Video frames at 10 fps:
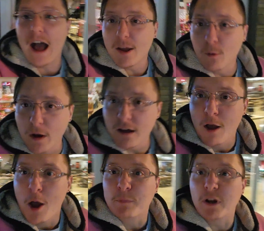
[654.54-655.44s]
Iowa.
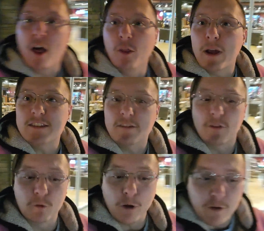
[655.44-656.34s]
But otherwise, have
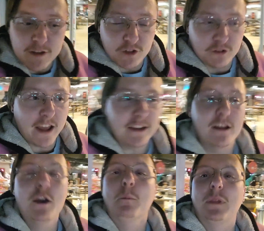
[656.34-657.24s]
a great rest of your night.
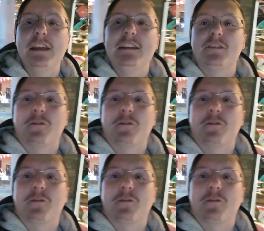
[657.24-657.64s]
Please